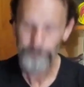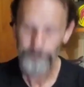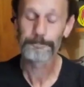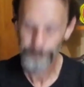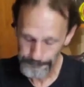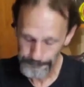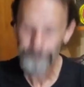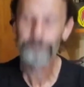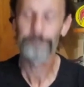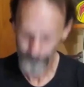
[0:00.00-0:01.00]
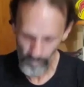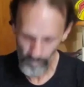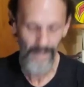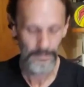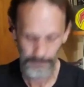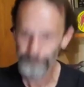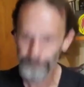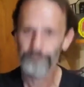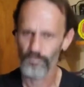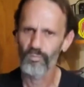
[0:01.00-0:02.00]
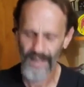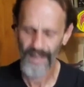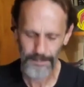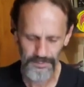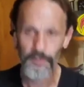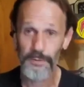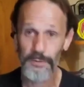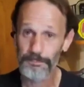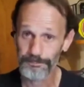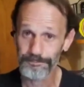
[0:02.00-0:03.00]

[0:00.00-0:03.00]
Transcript: been great to me. To me. Northeast Wrestling,